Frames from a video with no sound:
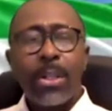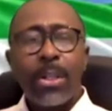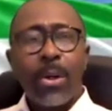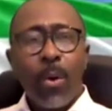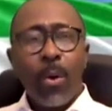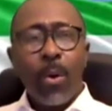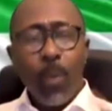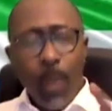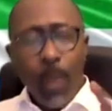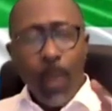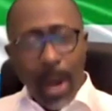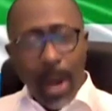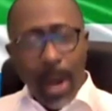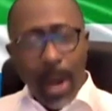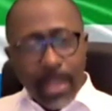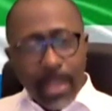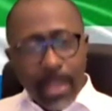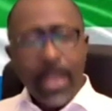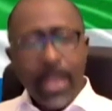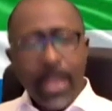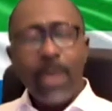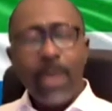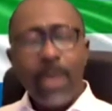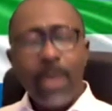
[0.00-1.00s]
one
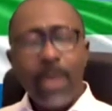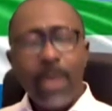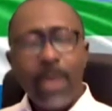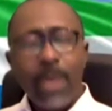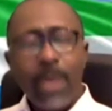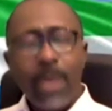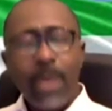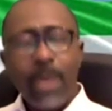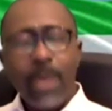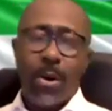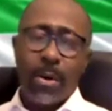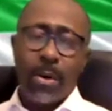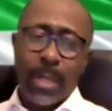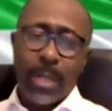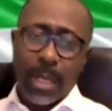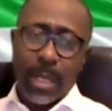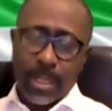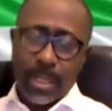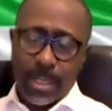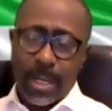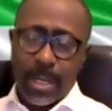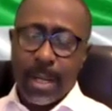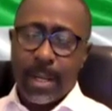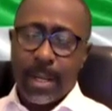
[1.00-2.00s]
thing we need to
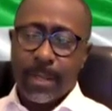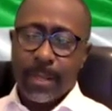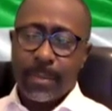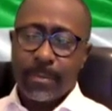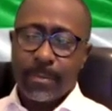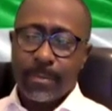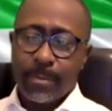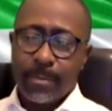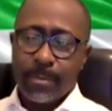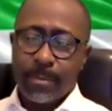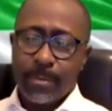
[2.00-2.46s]
understand